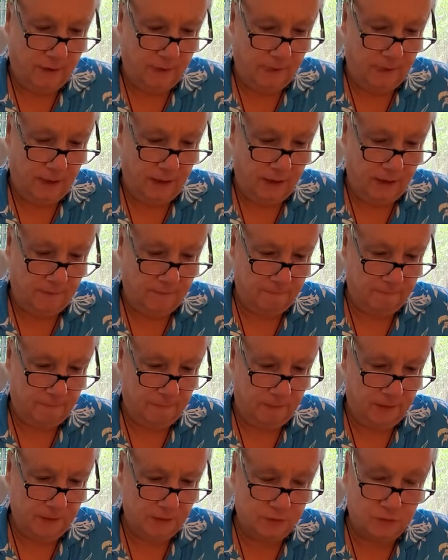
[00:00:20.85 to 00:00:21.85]
And
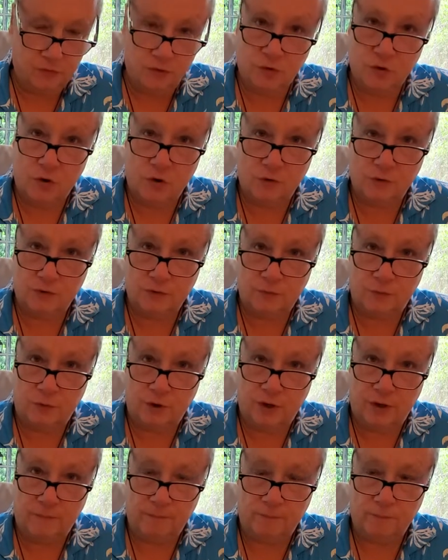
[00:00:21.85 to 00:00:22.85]
this your heart
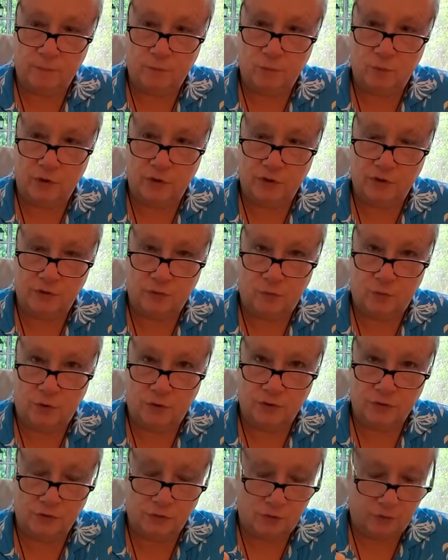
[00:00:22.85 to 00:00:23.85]
spread, reads the
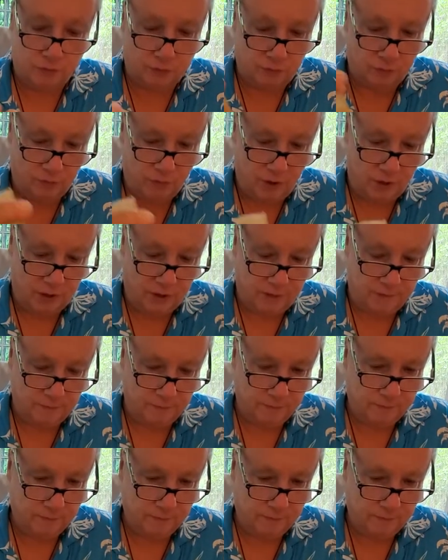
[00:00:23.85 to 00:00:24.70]
one's on your mind,